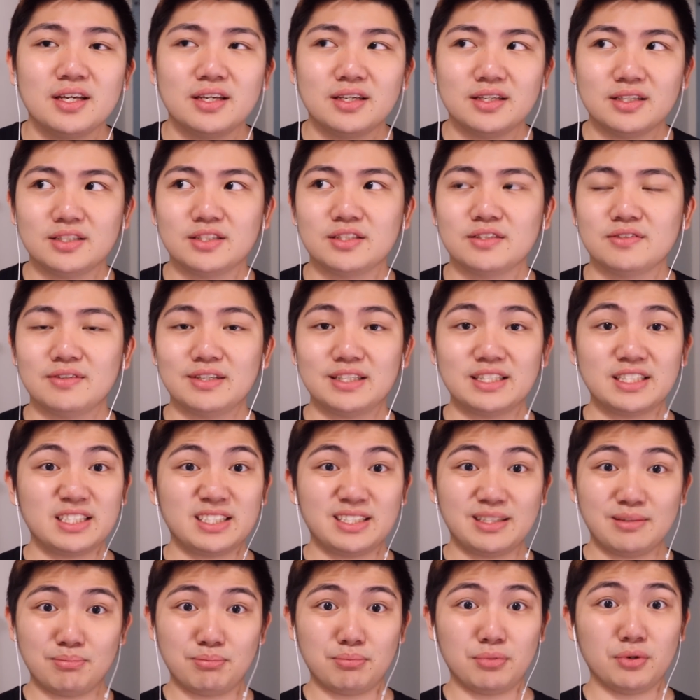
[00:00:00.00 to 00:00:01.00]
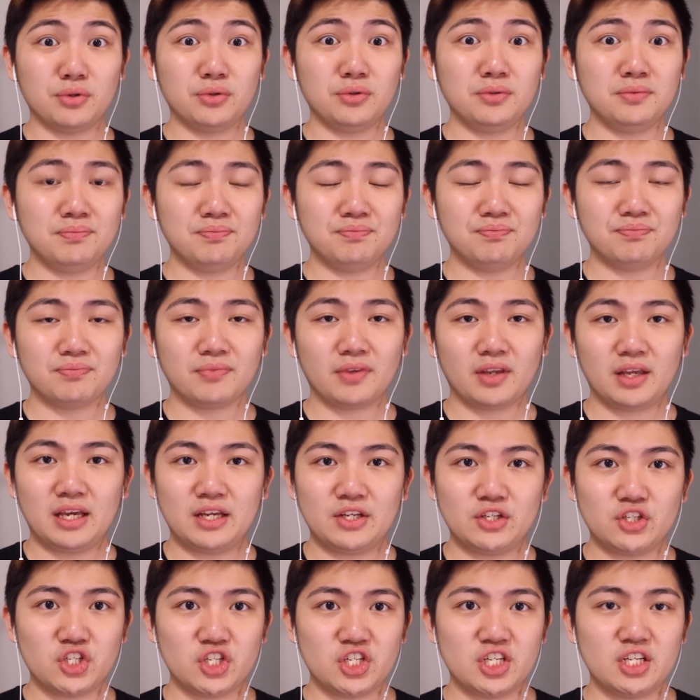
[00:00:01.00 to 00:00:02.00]
It's simple
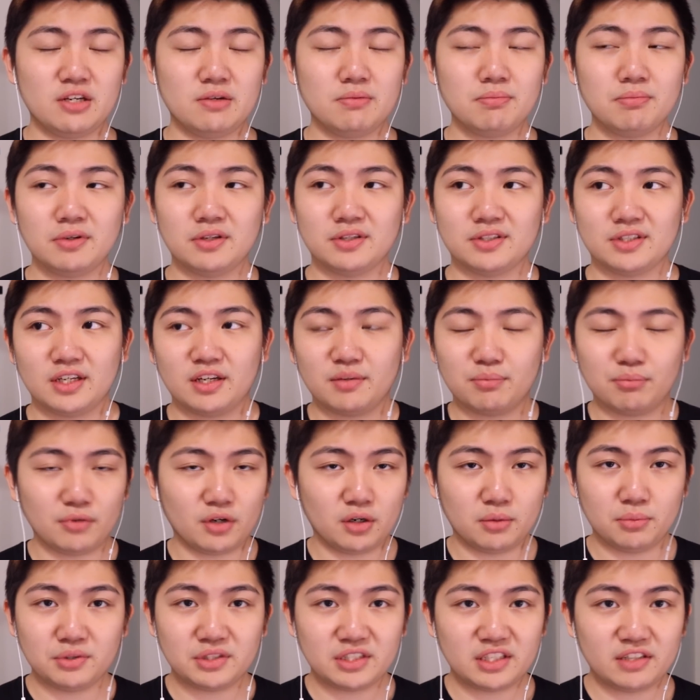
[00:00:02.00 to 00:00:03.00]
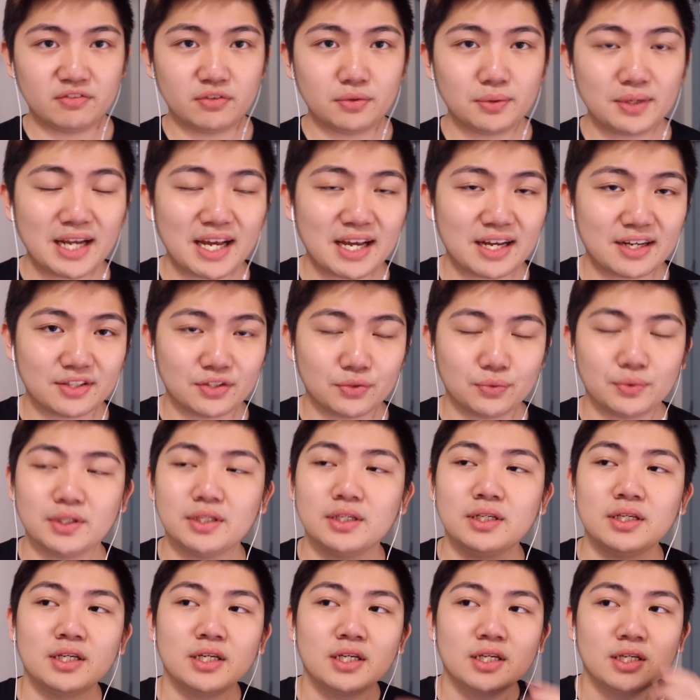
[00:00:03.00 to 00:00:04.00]
and cheap because almost everyone has
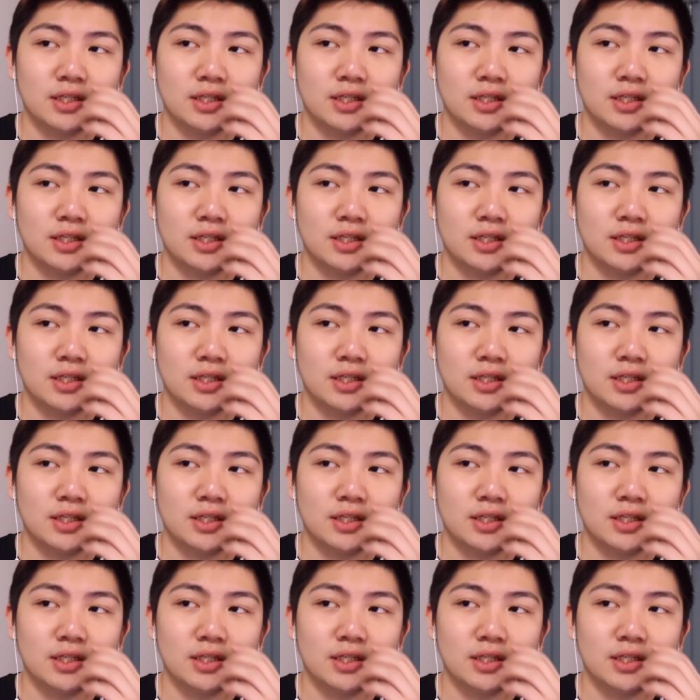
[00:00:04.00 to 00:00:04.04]
one.